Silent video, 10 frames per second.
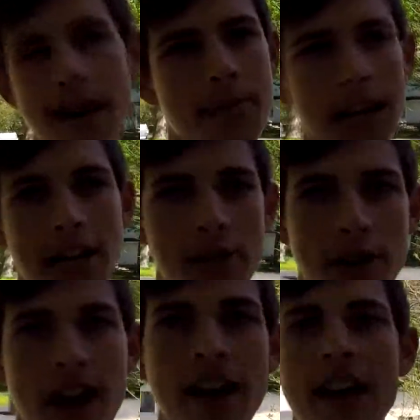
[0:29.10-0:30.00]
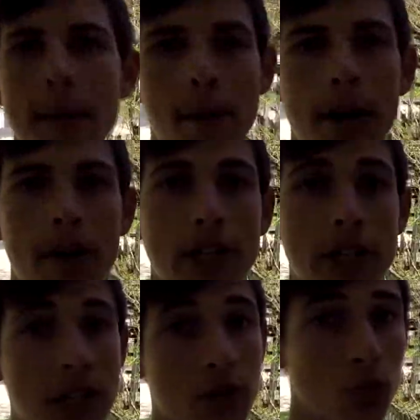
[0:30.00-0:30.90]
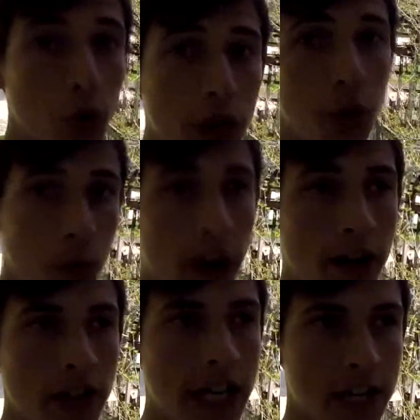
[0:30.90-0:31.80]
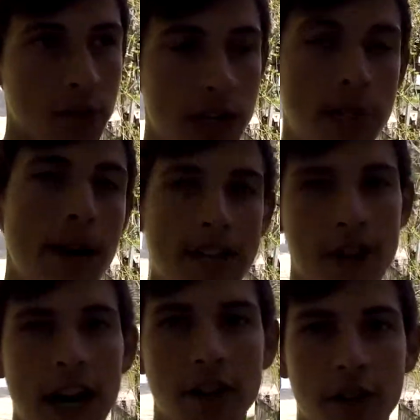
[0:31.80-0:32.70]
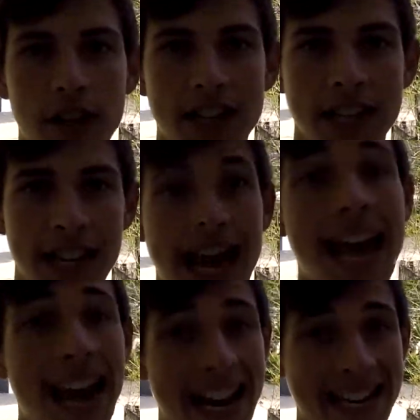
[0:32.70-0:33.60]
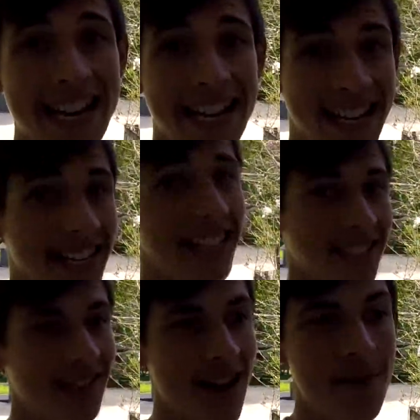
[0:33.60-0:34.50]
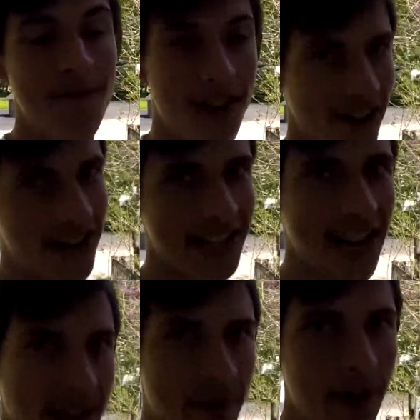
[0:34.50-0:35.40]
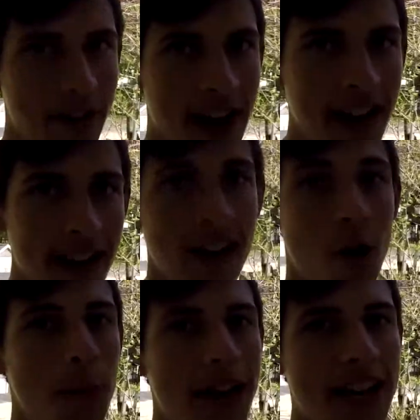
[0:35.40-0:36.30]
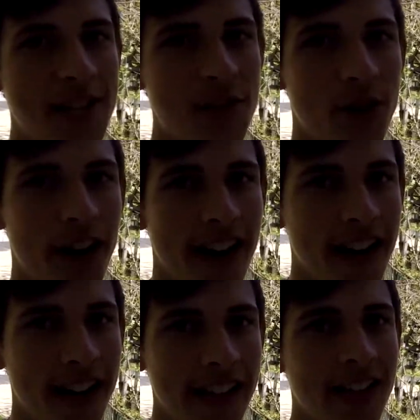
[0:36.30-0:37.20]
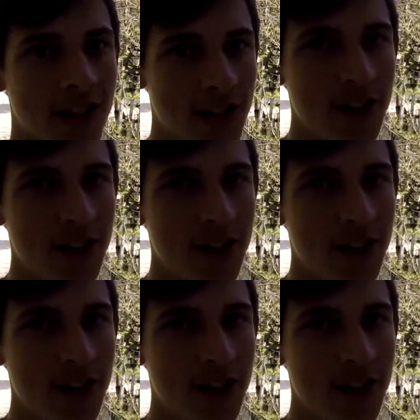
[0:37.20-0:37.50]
I'm not gonna do that. But anyways, it's really rare to catch one of these master angler things, and I did it. So I'm very excited about that. Hope you guys enjoy. Cut to the